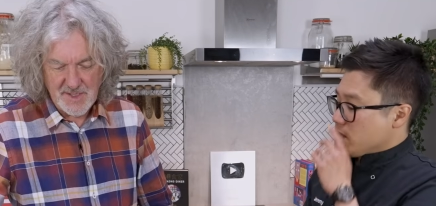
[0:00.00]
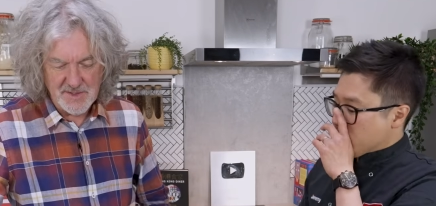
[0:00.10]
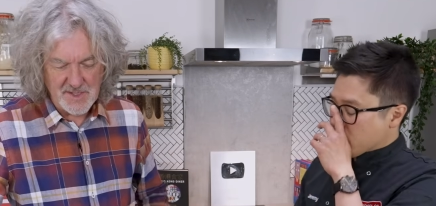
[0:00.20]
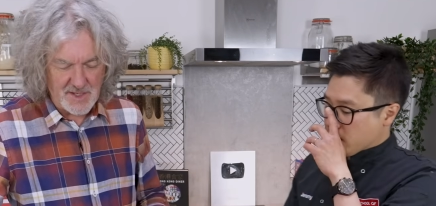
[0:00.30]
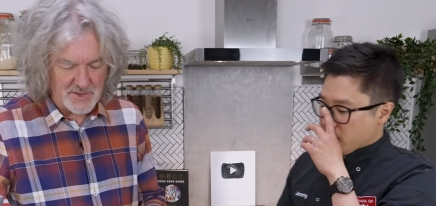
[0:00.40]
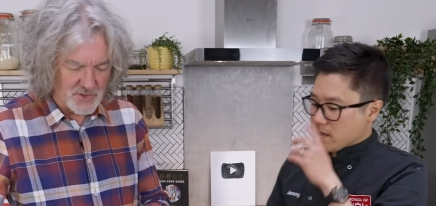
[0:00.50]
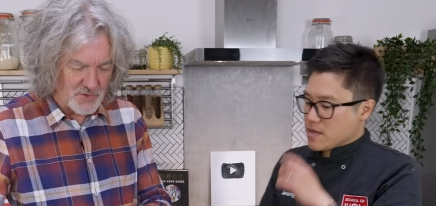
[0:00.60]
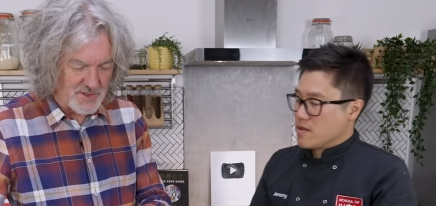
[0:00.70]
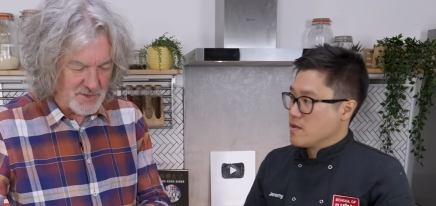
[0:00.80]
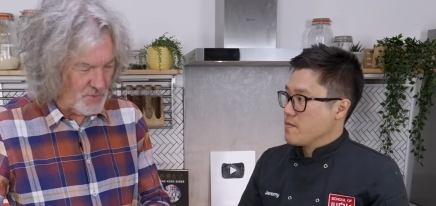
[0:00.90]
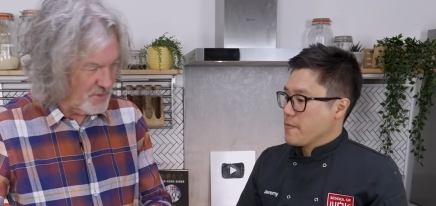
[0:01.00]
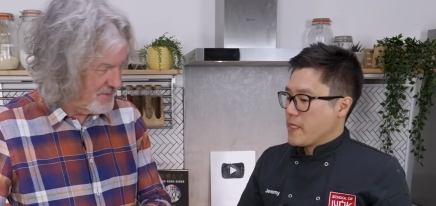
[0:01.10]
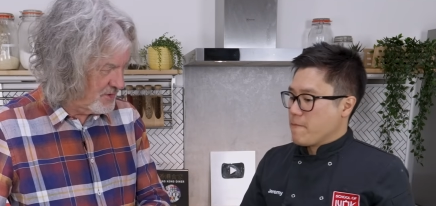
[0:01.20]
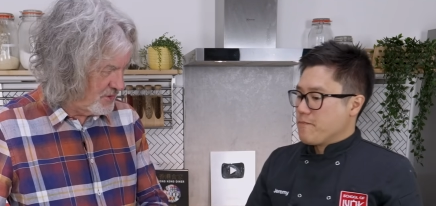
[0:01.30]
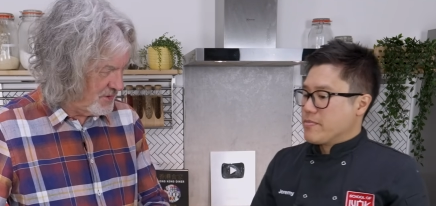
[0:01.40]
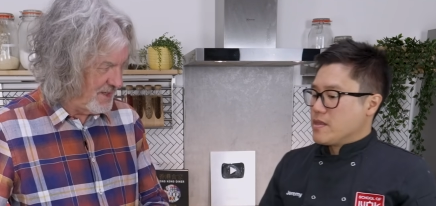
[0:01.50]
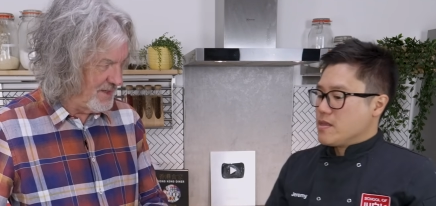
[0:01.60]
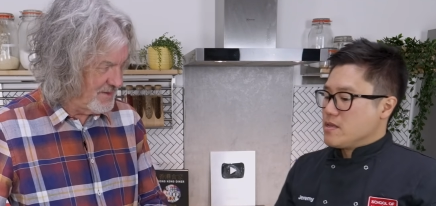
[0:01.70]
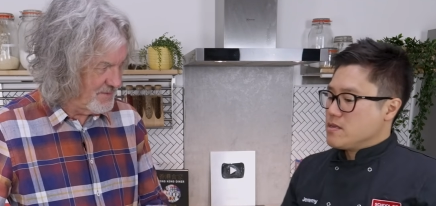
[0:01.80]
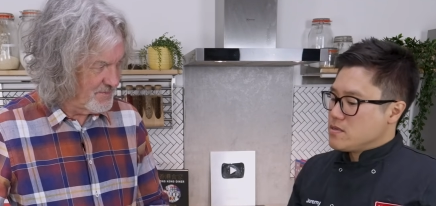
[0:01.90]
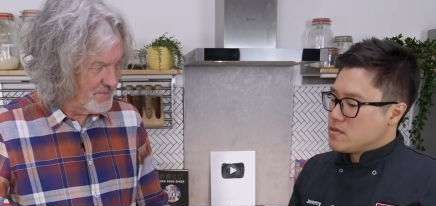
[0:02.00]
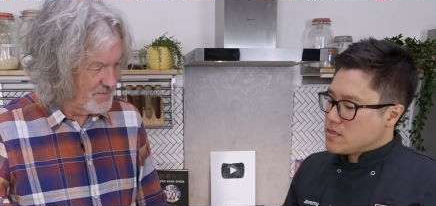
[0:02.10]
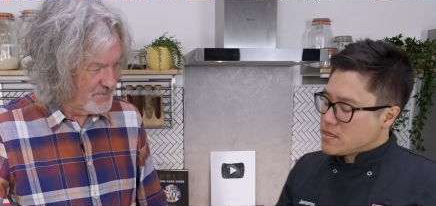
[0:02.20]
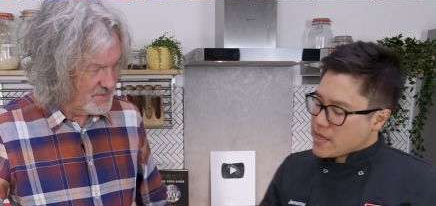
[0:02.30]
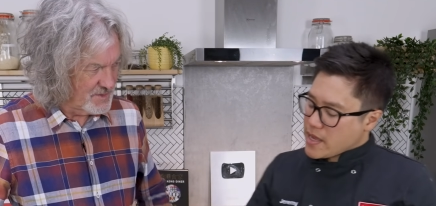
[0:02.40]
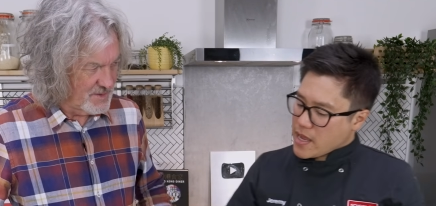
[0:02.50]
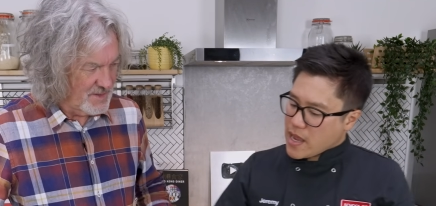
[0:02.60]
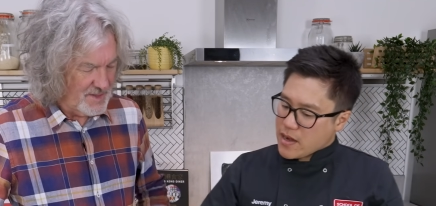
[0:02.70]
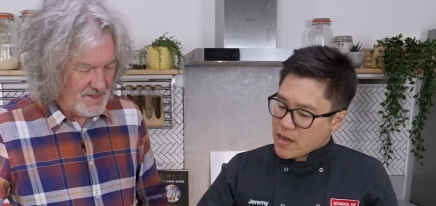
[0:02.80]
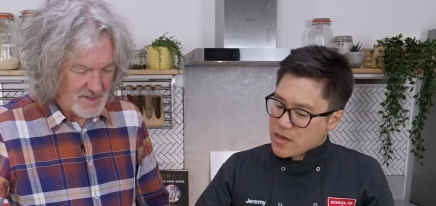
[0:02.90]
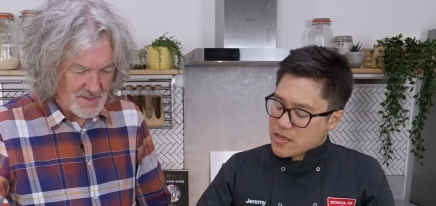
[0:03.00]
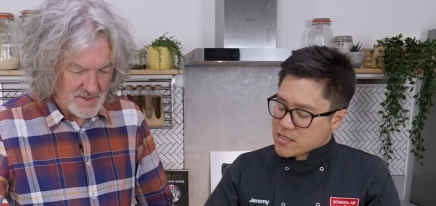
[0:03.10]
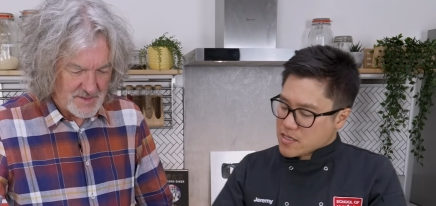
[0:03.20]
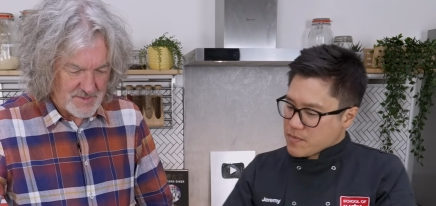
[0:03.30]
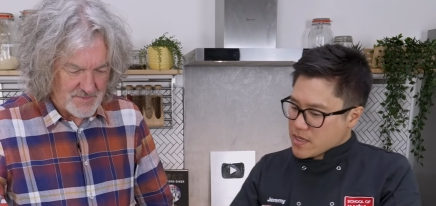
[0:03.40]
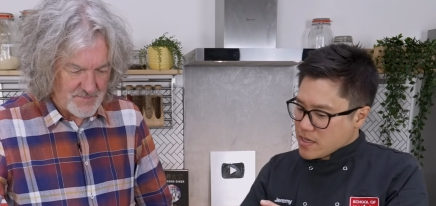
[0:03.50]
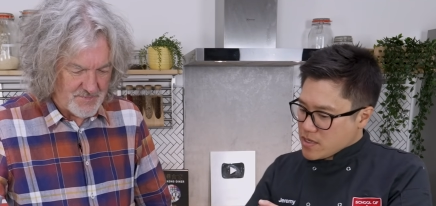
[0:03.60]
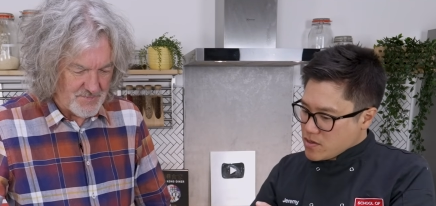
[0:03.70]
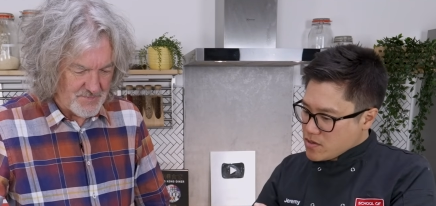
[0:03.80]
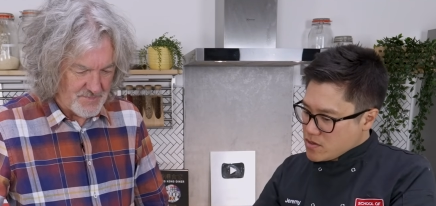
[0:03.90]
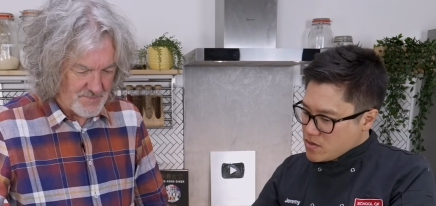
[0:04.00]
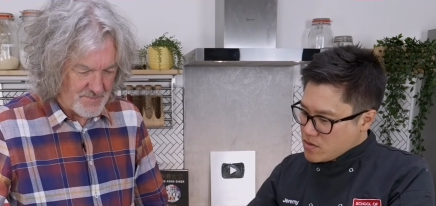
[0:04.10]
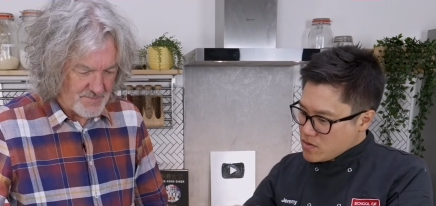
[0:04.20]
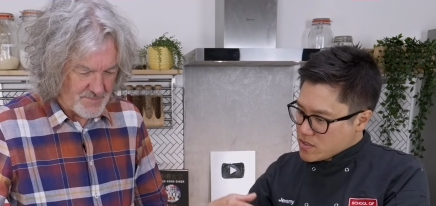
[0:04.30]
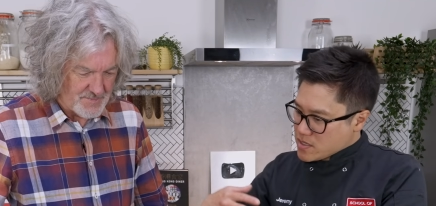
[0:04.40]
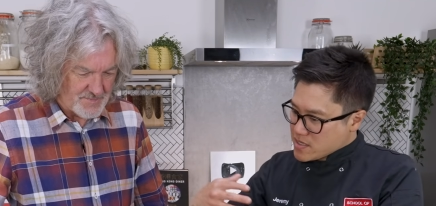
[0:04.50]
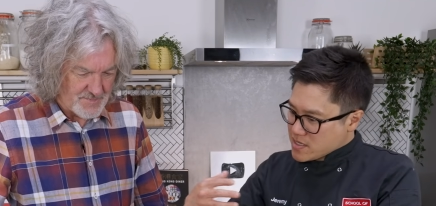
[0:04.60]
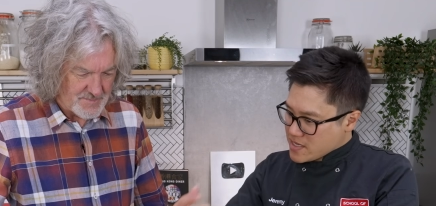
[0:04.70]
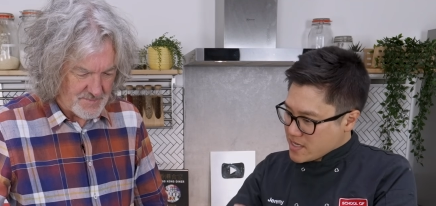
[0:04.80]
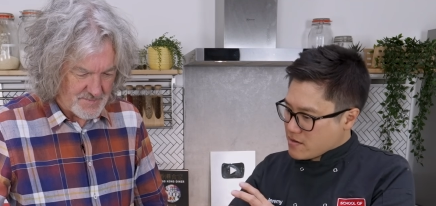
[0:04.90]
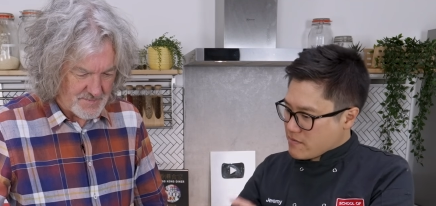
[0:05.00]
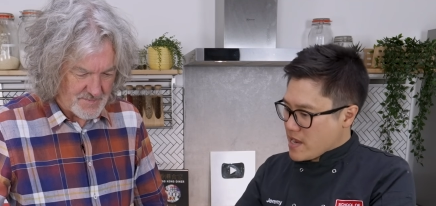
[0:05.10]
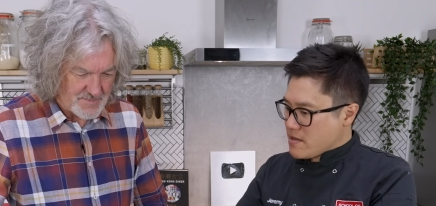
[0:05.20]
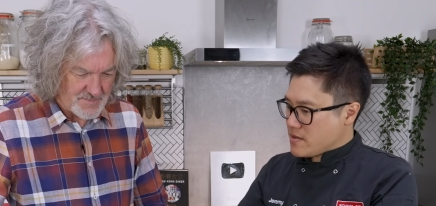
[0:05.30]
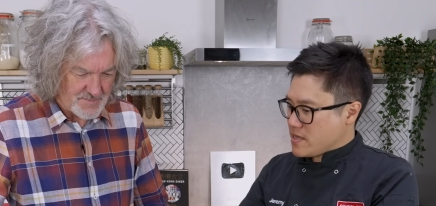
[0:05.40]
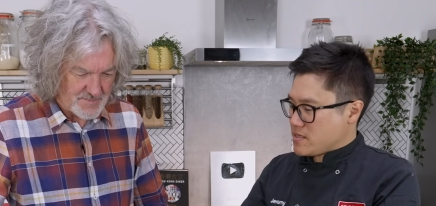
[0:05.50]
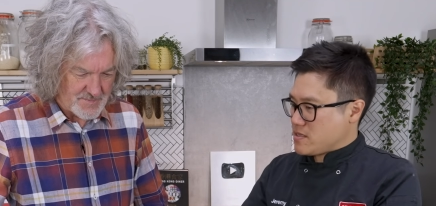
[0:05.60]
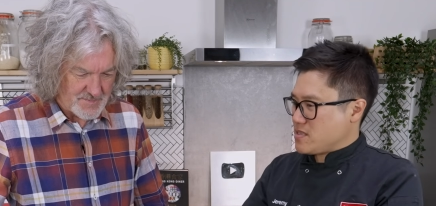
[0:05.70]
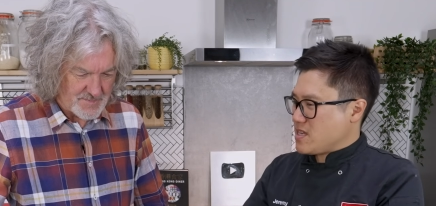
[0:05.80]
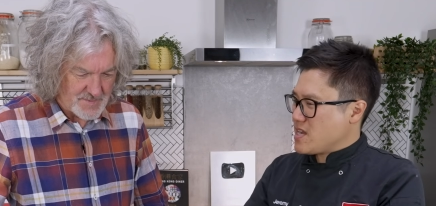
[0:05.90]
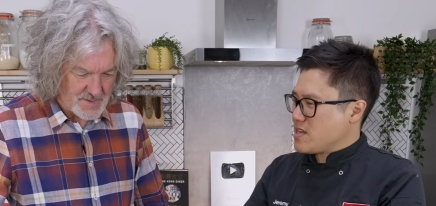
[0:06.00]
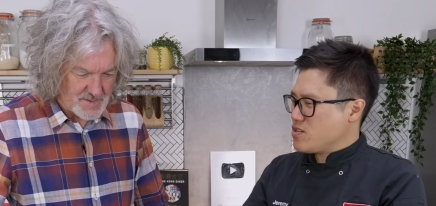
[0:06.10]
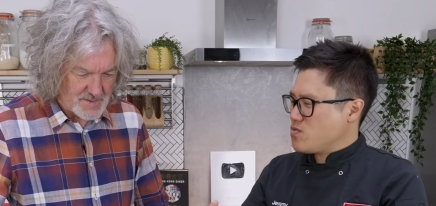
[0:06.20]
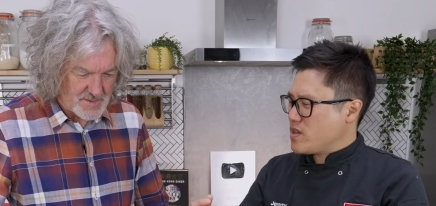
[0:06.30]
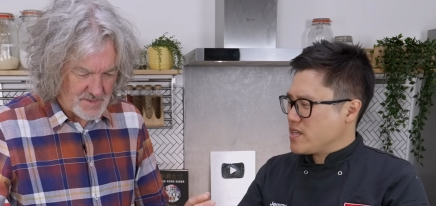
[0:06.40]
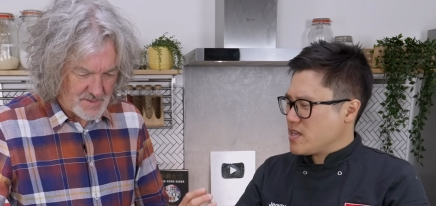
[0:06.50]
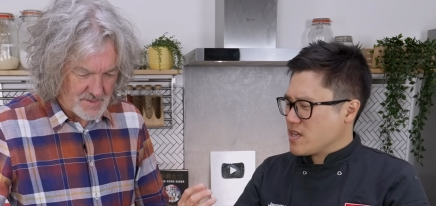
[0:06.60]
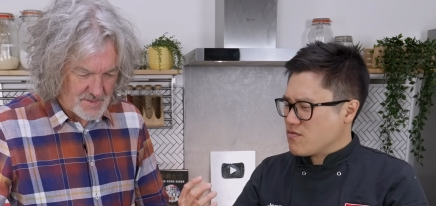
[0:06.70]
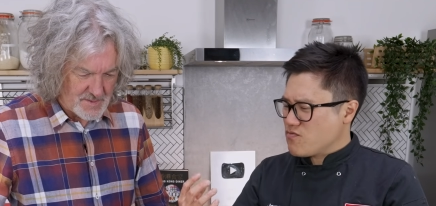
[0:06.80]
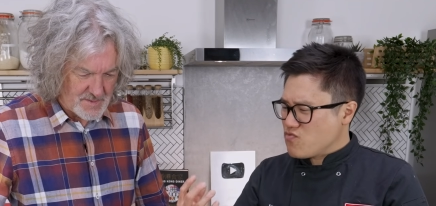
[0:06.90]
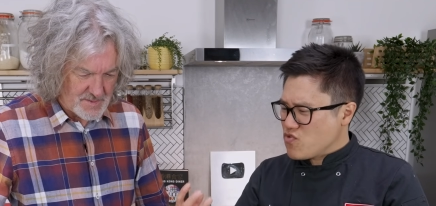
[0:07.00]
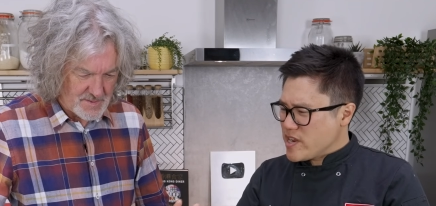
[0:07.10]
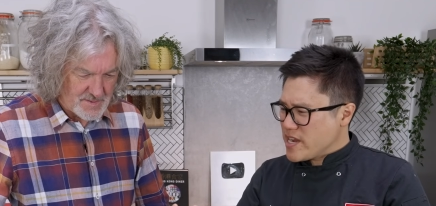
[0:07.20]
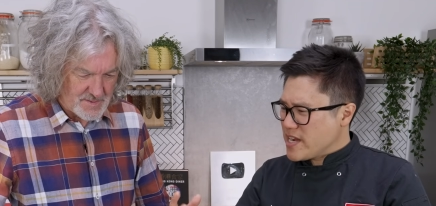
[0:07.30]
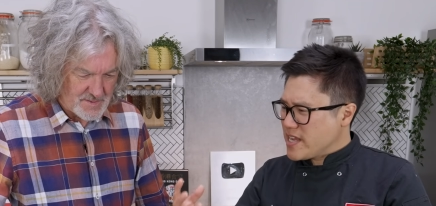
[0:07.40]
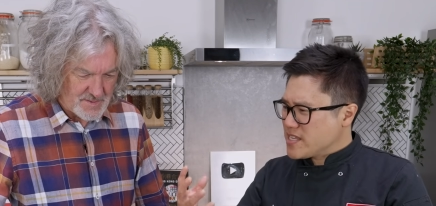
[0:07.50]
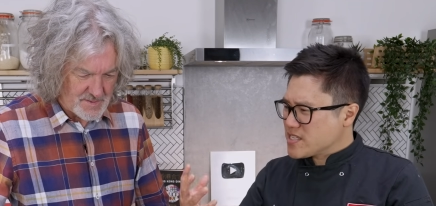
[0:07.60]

Speaker 1: And dark okay? soy is more of a cooking.
Speaker 2: Yeah, and, and it's something that you use to stick around things. So say like you wanted like a really